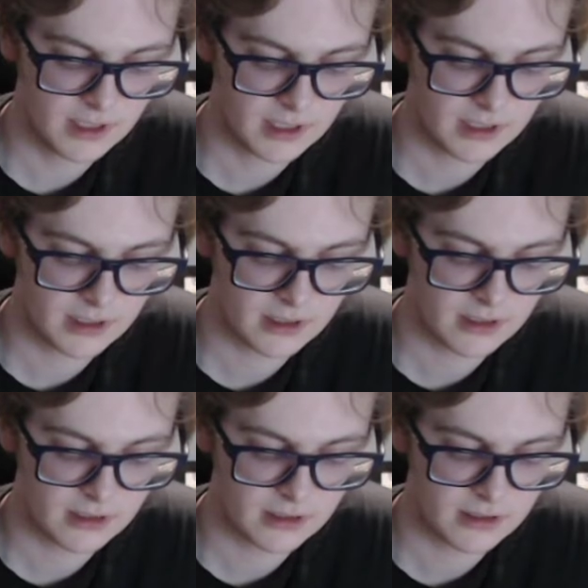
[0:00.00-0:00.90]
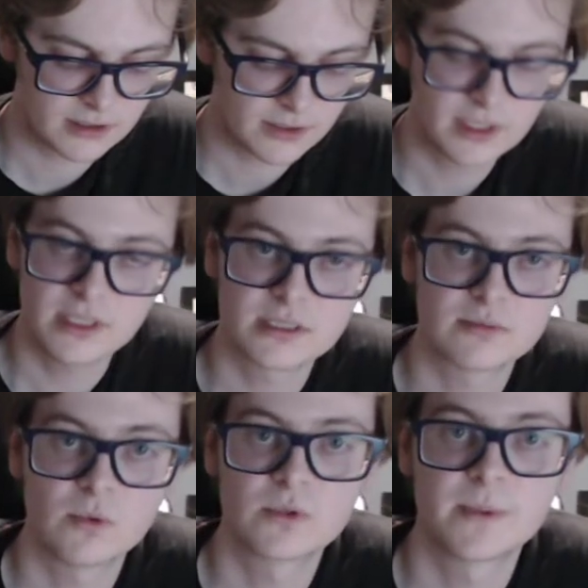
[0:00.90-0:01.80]
Yeah, so he
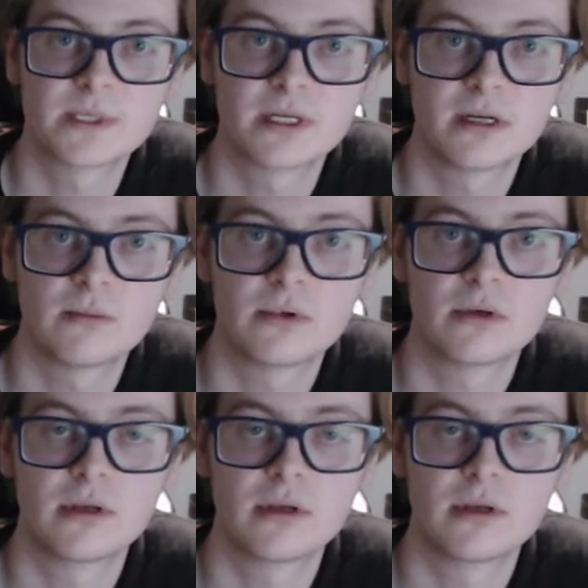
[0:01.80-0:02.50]
does most of my setup,